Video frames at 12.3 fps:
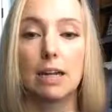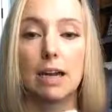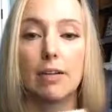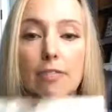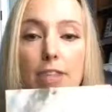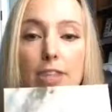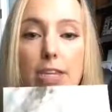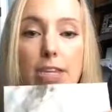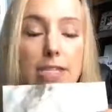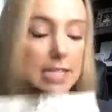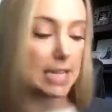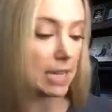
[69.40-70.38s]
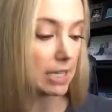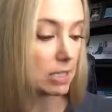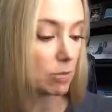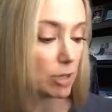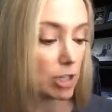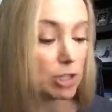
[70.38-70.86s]
of the
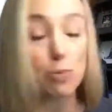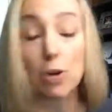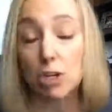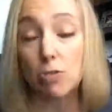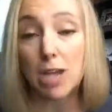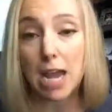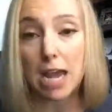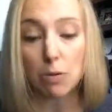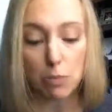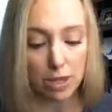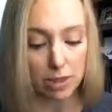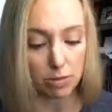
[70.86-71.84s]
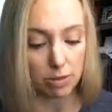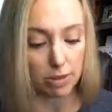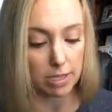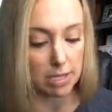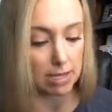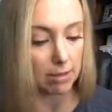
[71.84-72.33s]
tins, which is what you get with
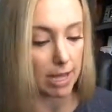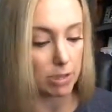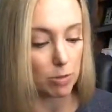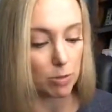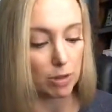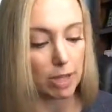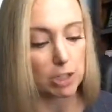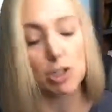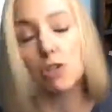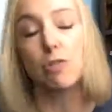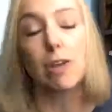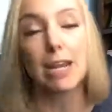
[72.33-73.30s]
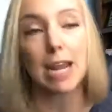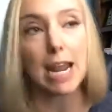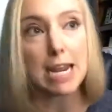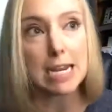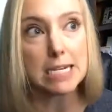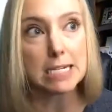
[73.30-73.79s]
the classroom collection. You get
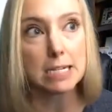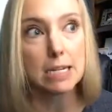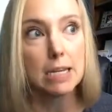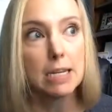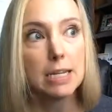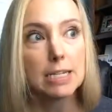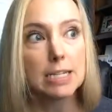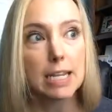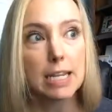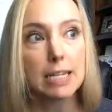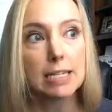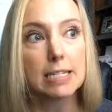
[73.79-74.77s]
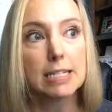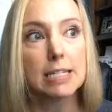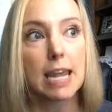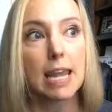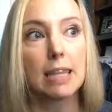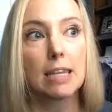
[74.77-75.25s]
8
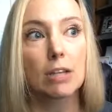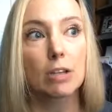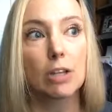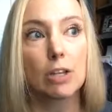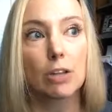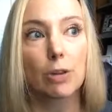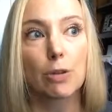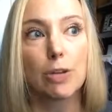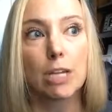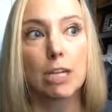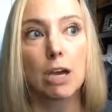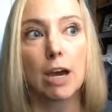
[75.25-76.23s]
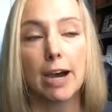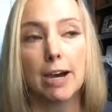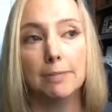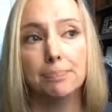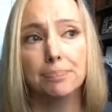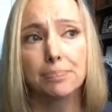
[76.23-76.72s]
tins, and including
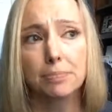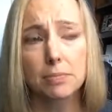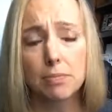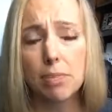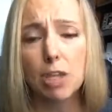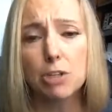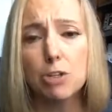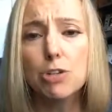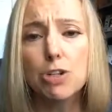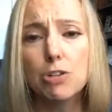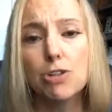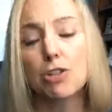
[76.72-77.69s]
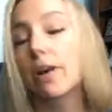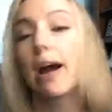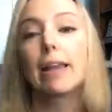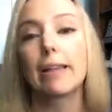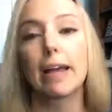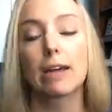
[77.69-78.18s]
you choose your
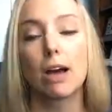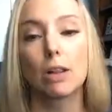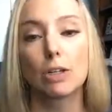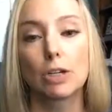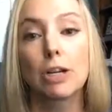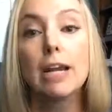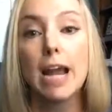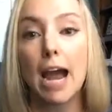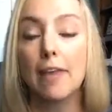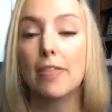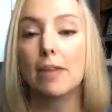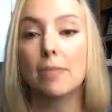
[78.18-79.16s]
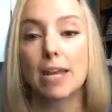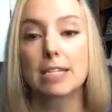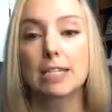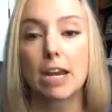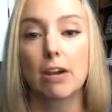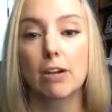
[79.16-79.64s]
highlight color, and then
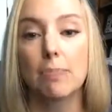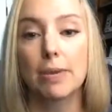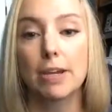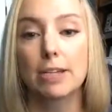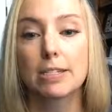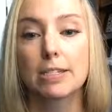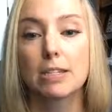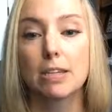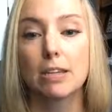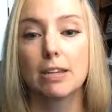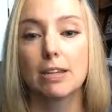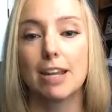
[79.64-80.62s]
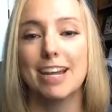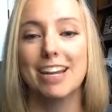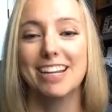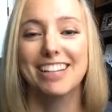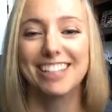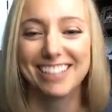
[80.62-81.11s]
mascara picks.
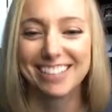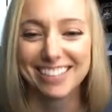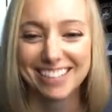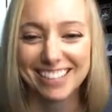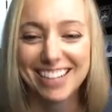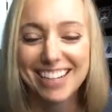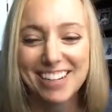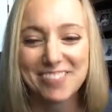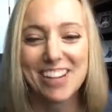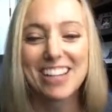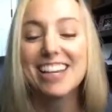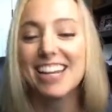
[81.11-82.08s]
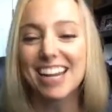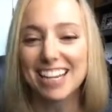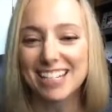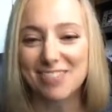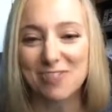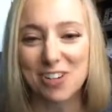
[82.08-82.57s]
It
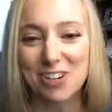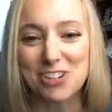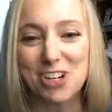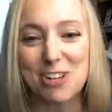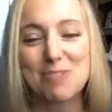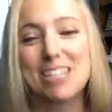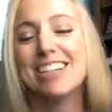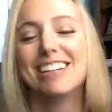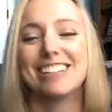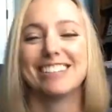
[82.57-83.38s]
is important, James.